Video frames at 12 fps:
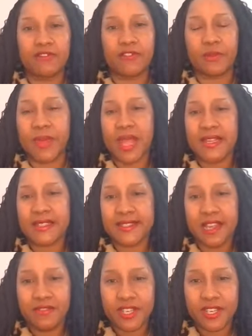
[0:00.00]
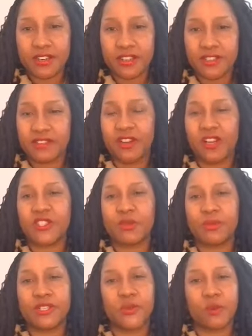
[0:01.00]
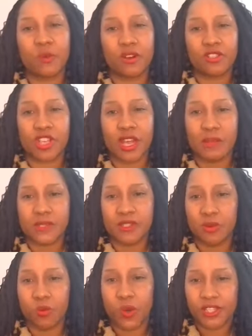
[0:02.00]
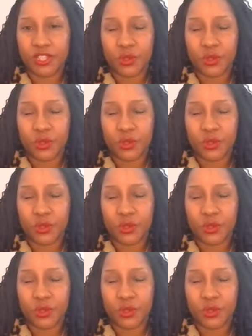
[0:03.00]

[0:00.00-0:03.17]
For the past 7 years, I've also been doing workshops on what